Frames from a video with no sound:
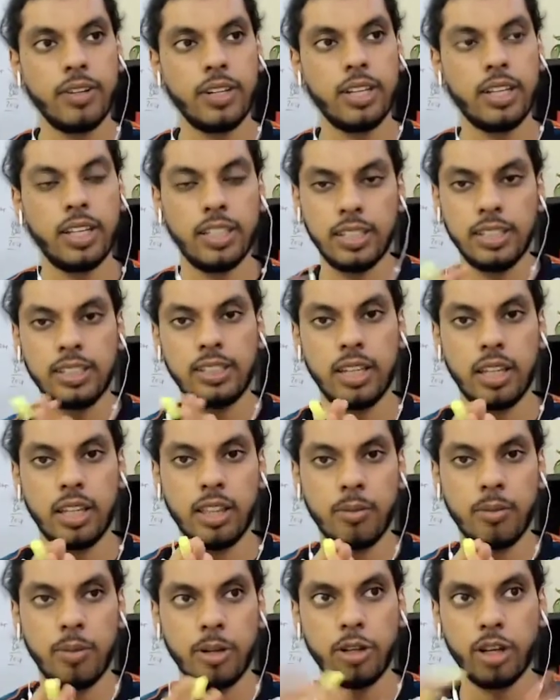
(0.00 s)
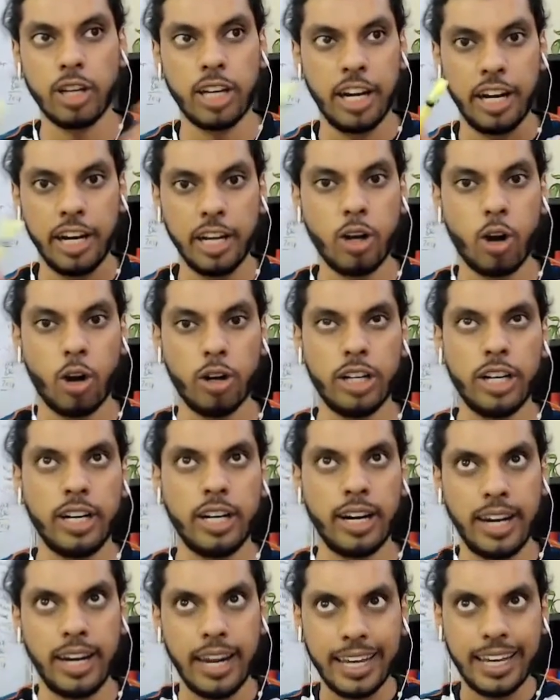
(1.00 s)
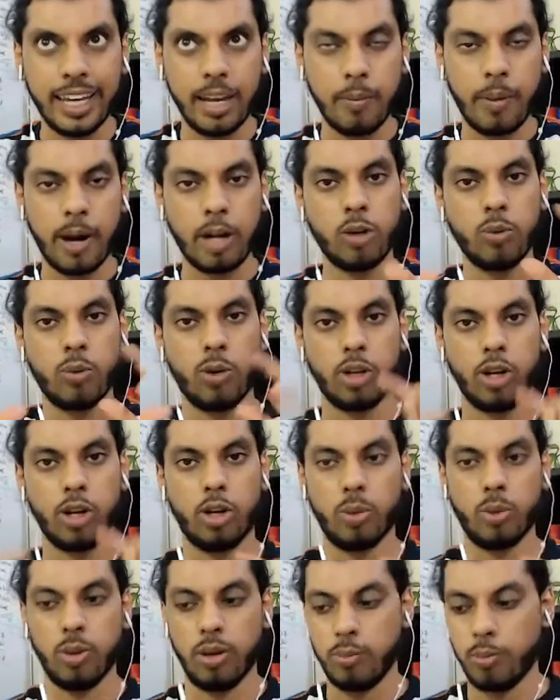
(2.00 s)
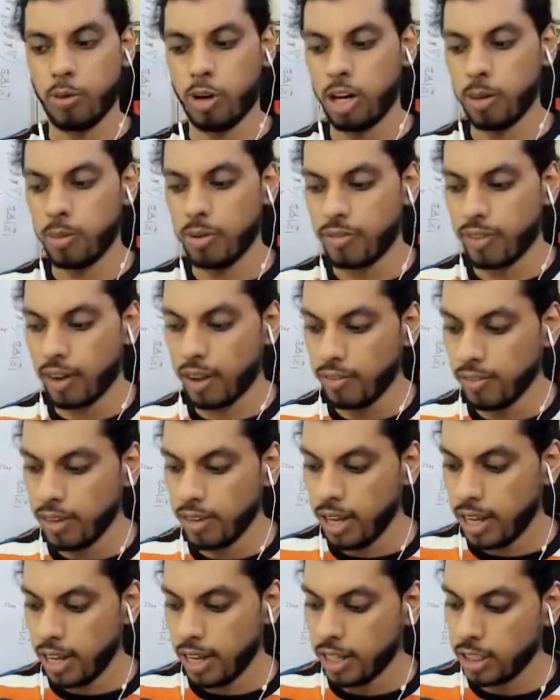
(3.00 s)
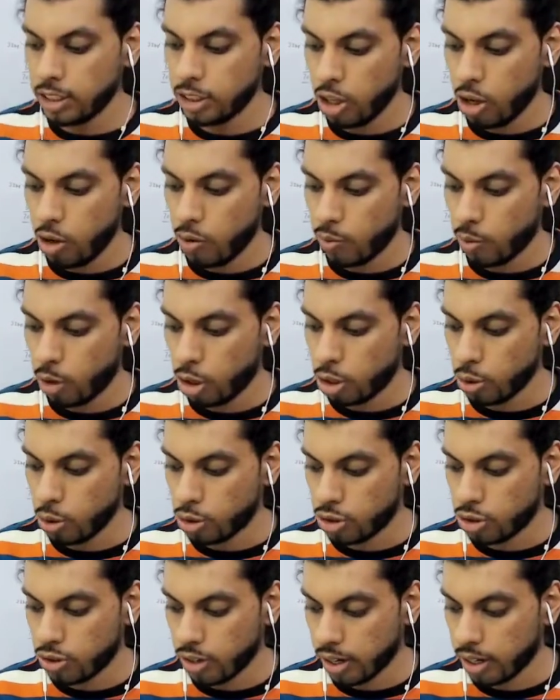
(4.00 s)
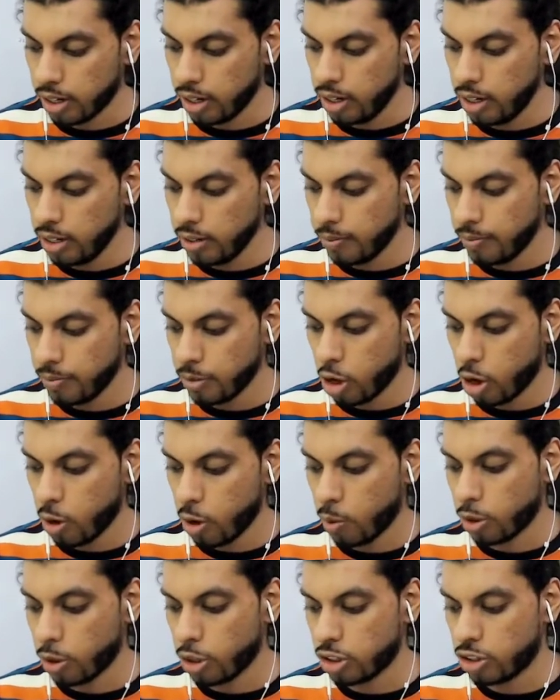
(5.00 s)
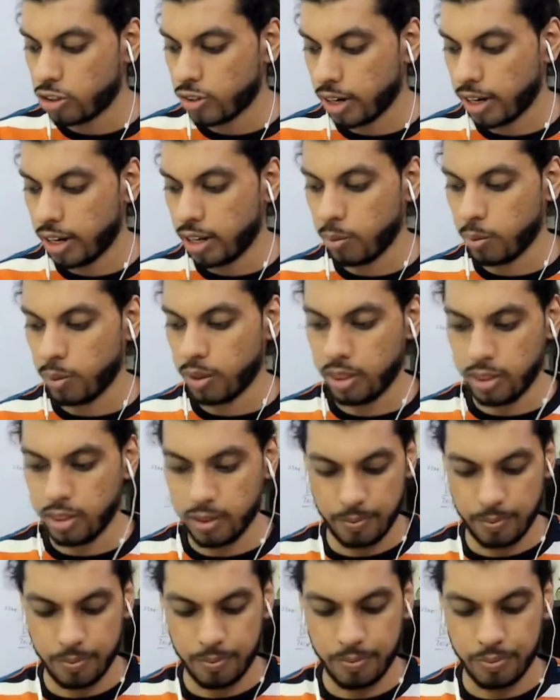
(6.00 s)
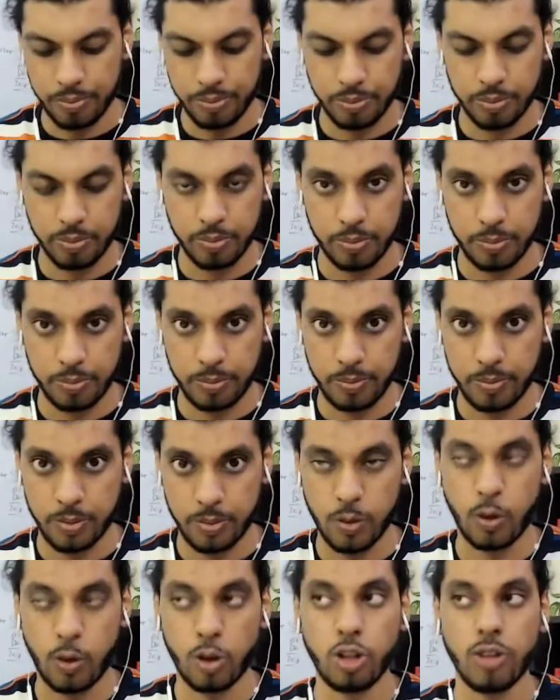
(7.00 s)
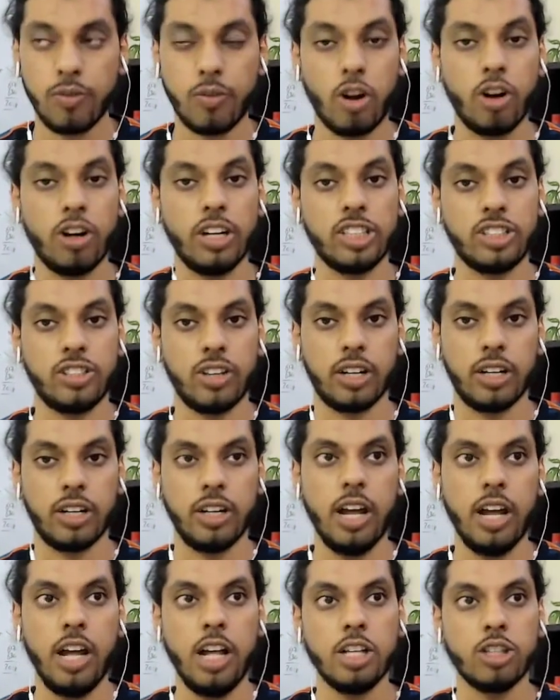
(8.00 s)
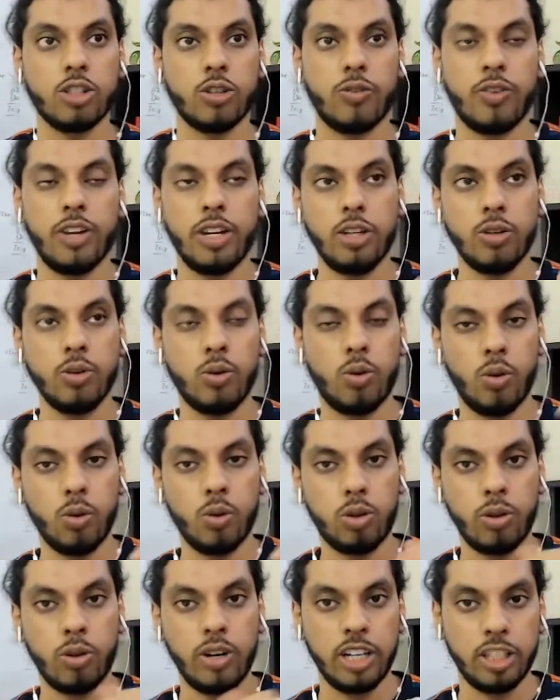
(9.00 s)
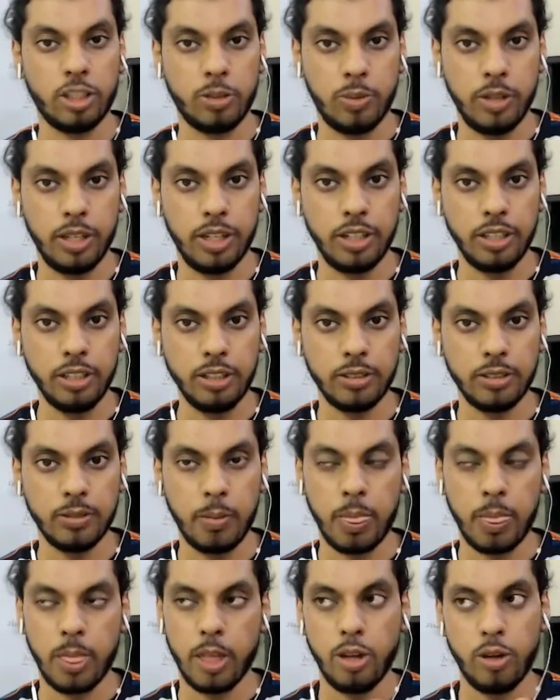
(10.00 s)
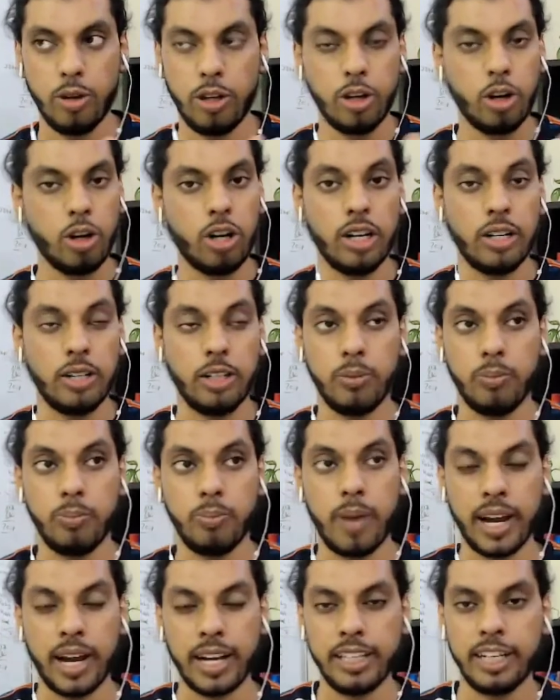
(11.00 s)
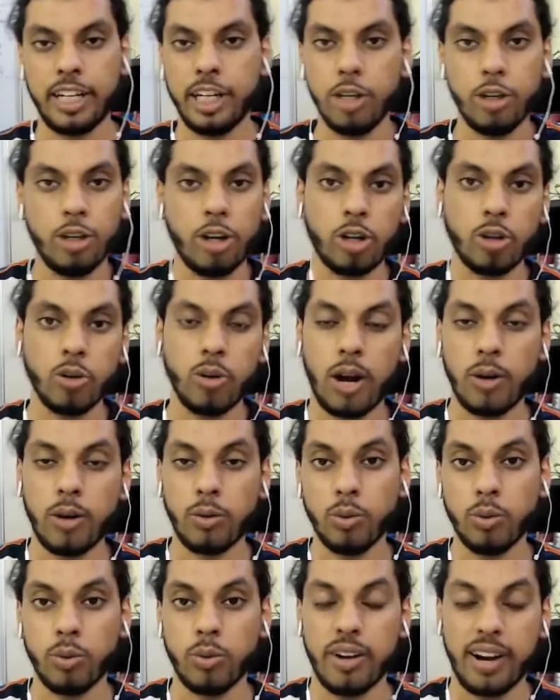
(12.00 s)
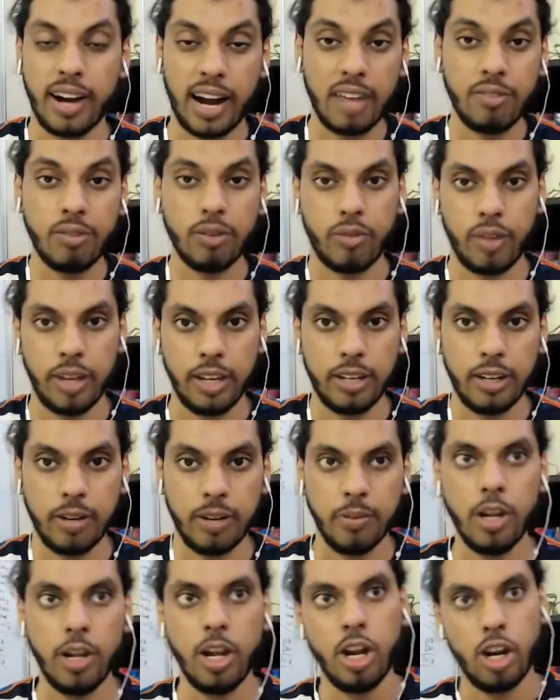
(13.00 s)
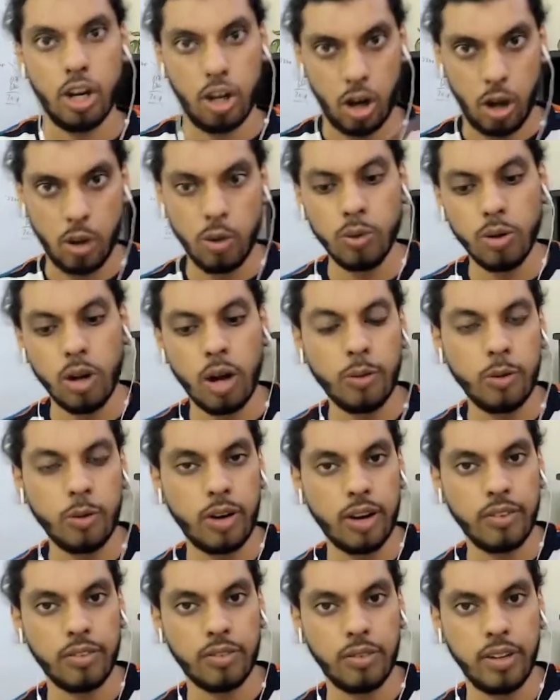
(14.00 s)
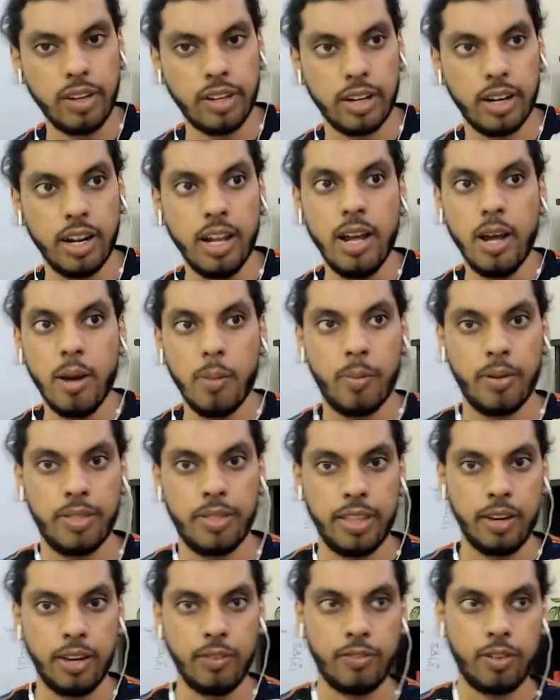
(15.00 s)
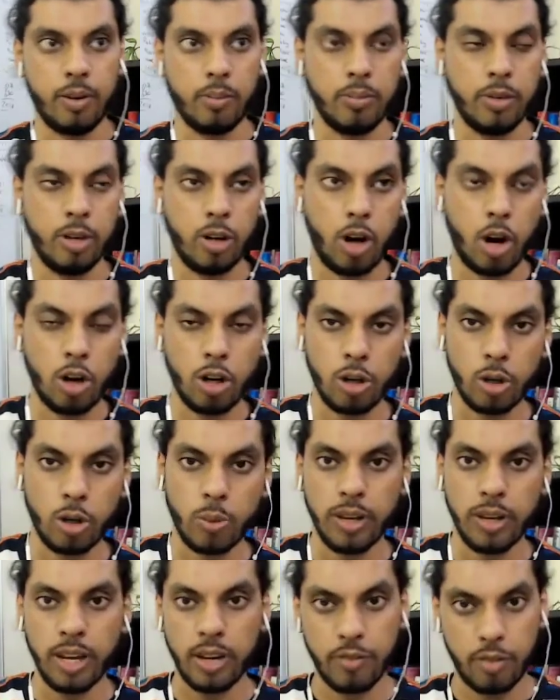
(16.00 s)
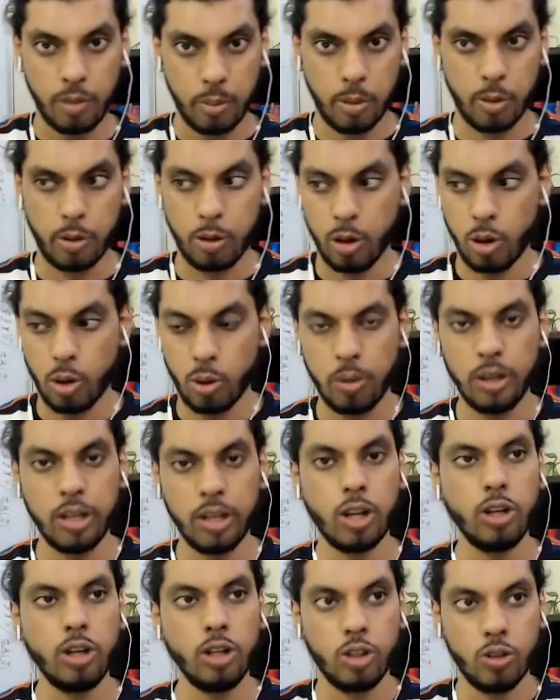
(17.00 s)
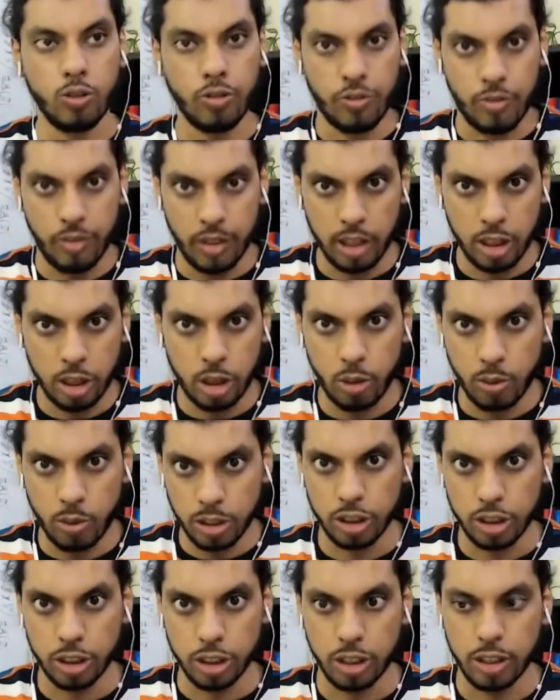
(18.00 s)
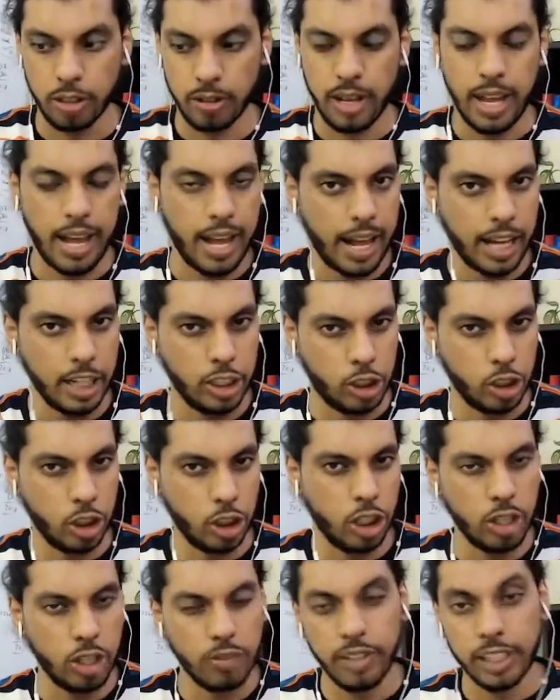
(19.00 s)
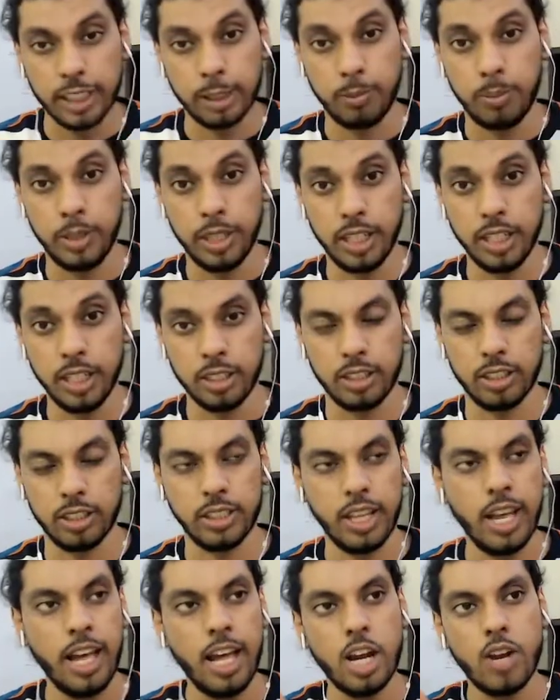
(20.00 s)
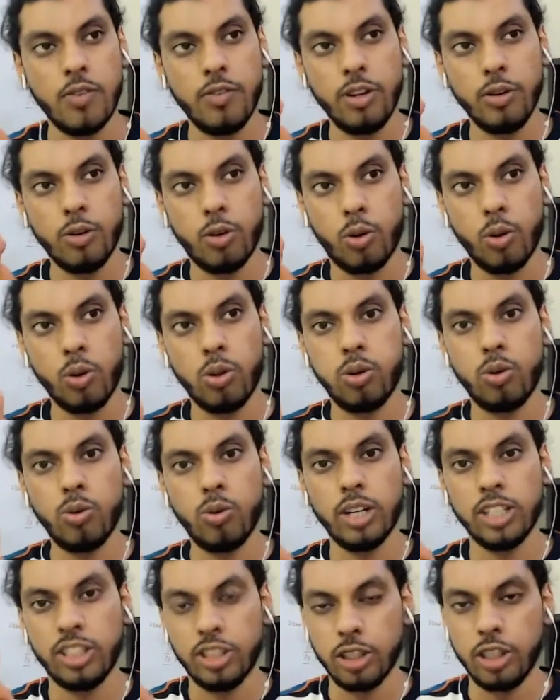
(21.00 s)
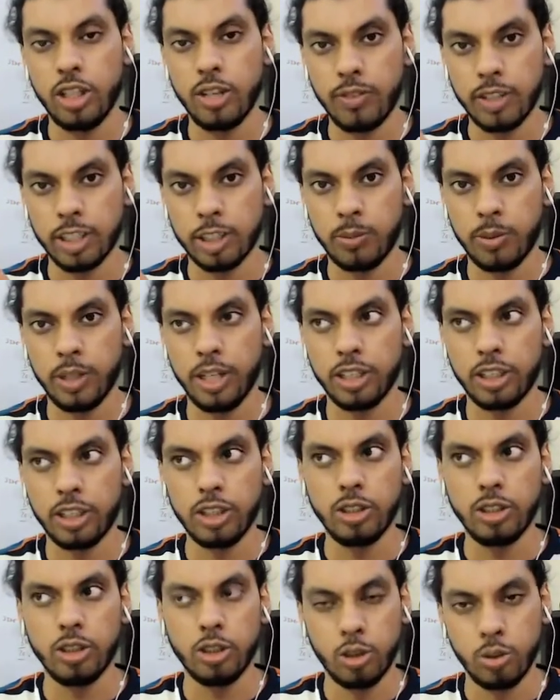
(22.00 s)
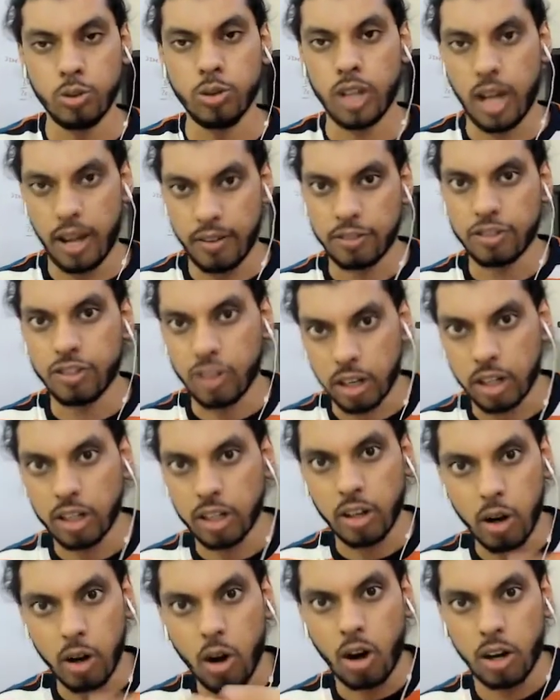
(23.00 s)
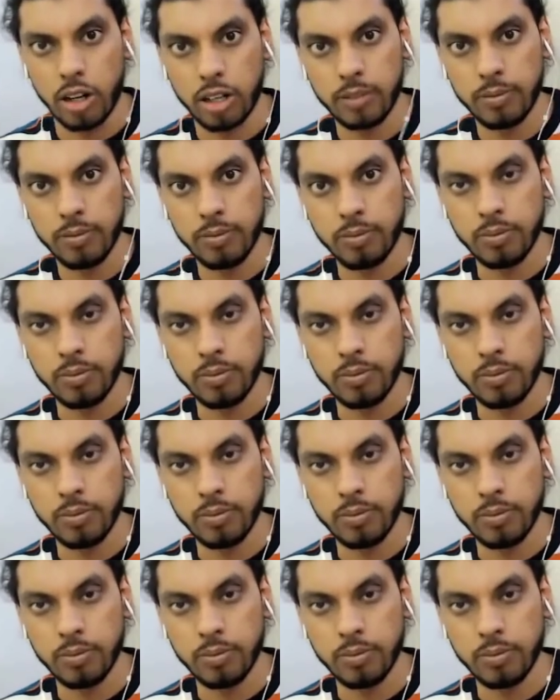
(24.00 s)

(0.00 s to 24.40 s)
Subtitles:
This is nothing but you're creating content and linking back to what you're doing. Point number 5 is what you struggled or what you're struggling with, what you have already struggled. So when you go through an experience, back in the day, you did not know how to drive a vehicle. Now you know how to drive a vehicle. But then from not knowing and from knowing now, you went through a journey of experiences. And when you go through a journey of experiences, you have struggled a lot.